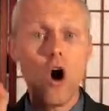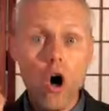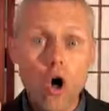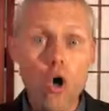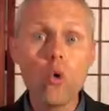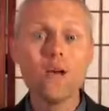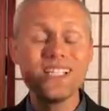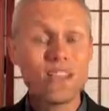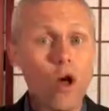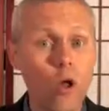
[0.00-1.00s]

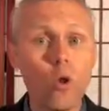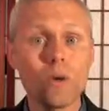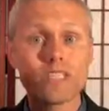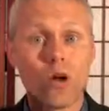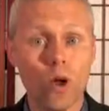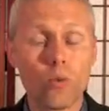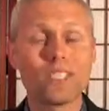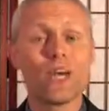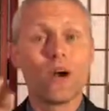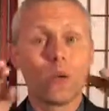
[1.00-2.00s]
always, always,
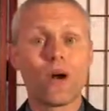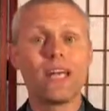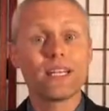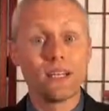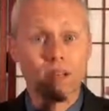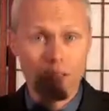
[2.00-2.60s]
always write